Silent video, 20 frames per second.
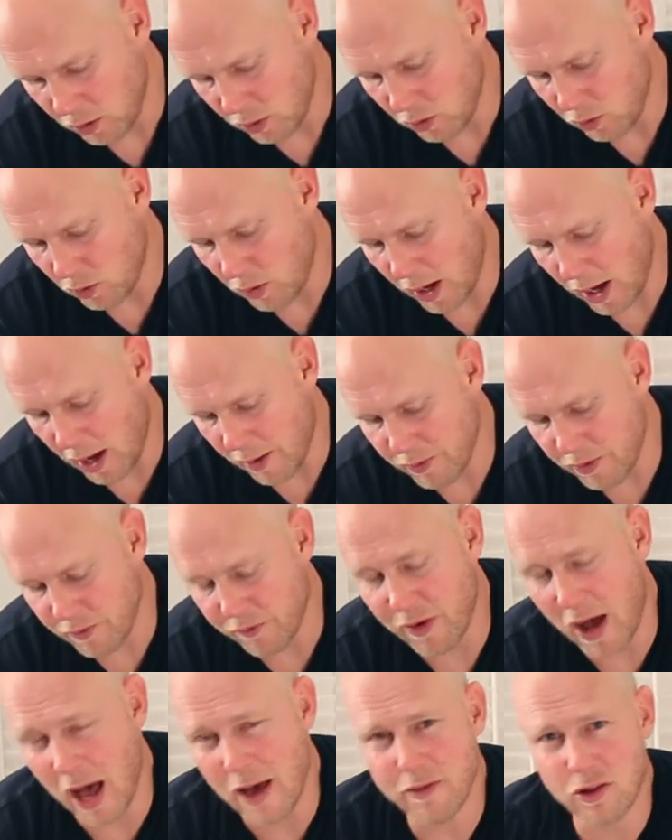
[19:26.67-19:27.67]
you have the
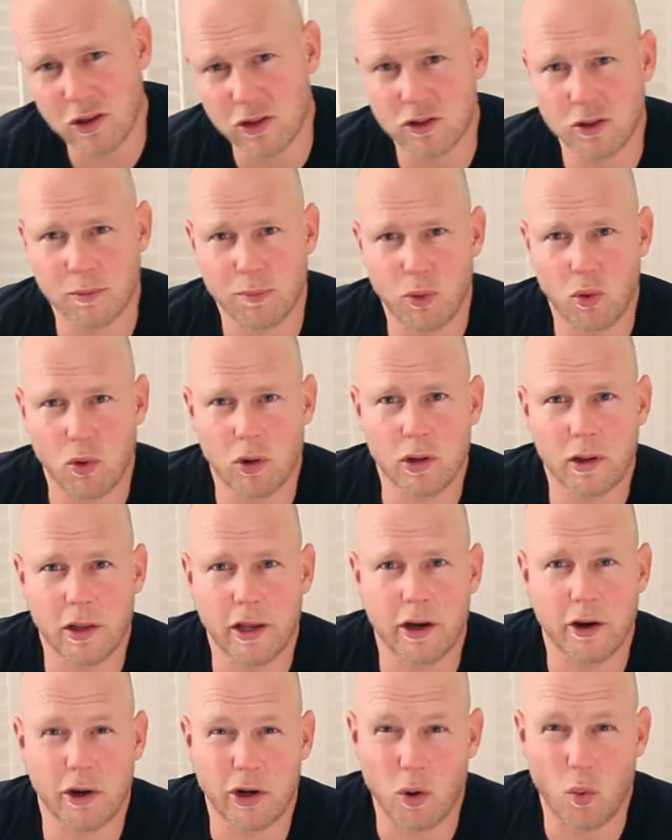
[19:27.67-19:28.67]
5-inch support
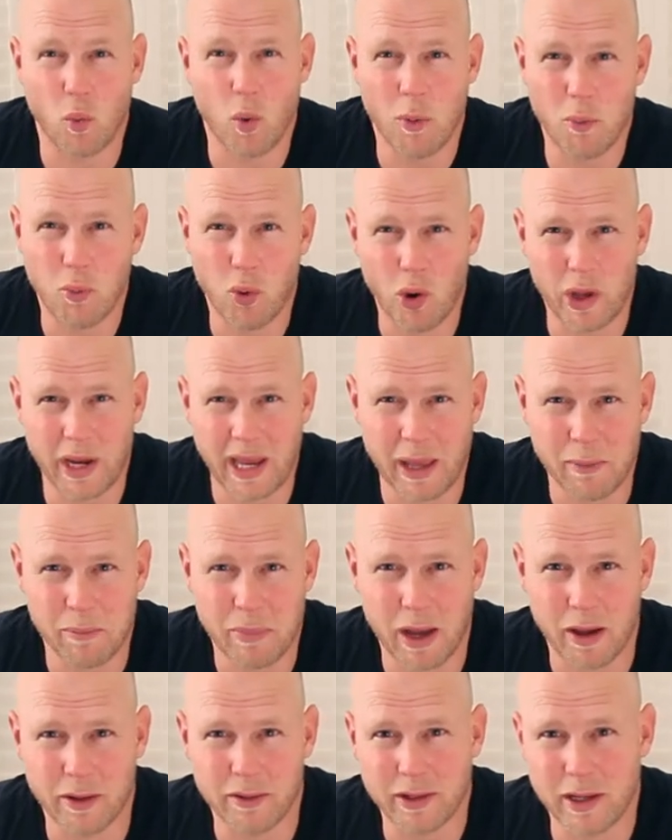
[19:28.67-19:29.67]
layer in a
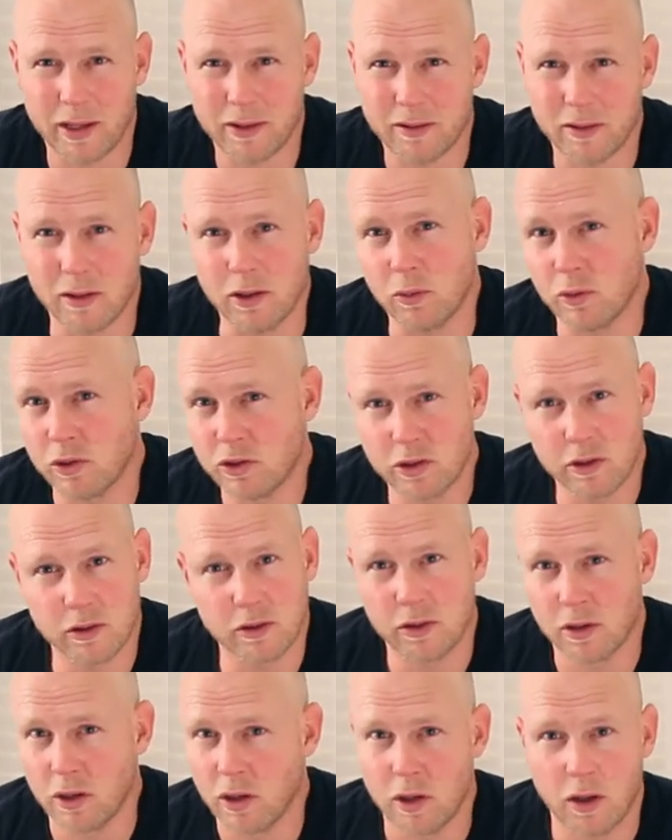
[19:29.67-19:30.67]
1.8-pound density, which
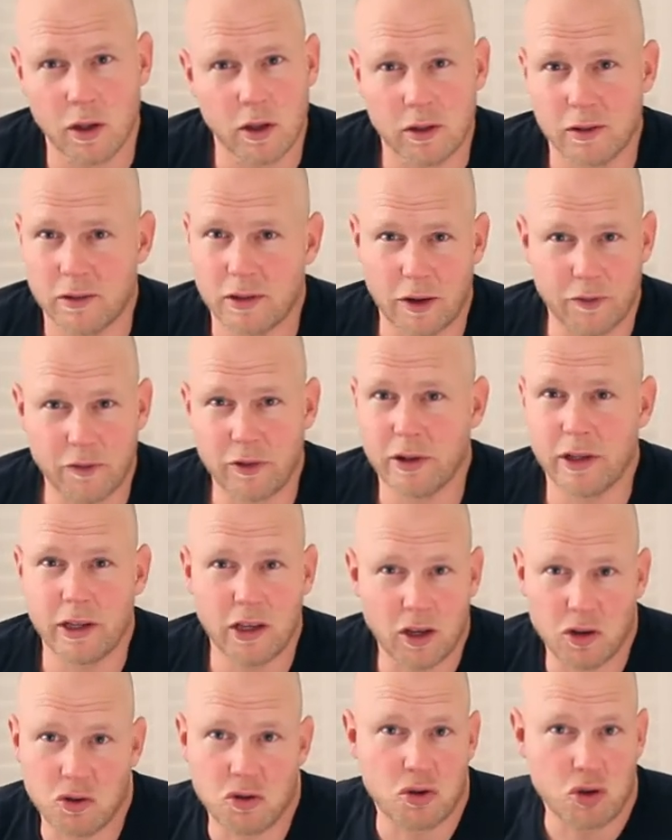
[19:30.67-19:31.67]
is definitely
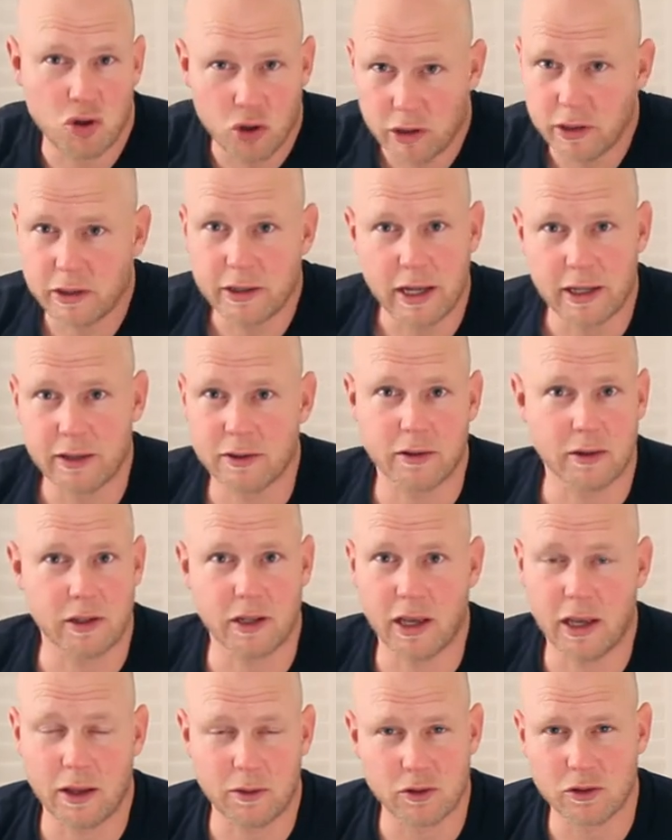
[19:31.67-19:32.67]
a good
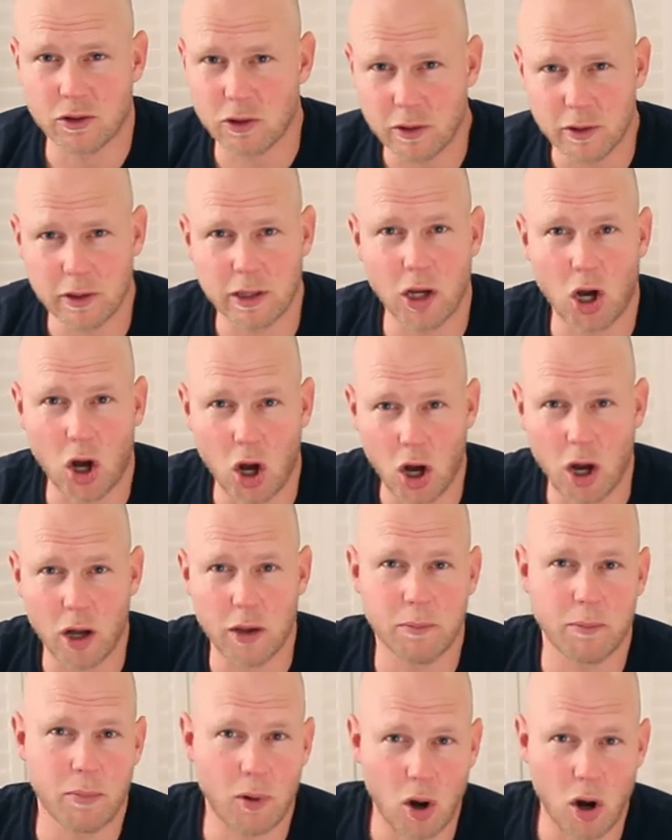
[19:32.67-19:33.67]
density and certainly
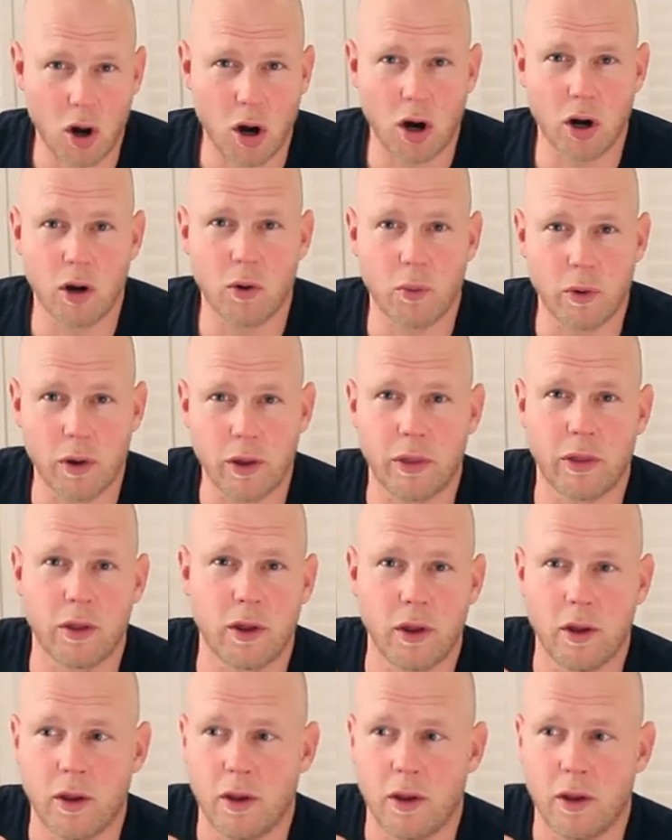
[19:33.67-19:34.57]
on par with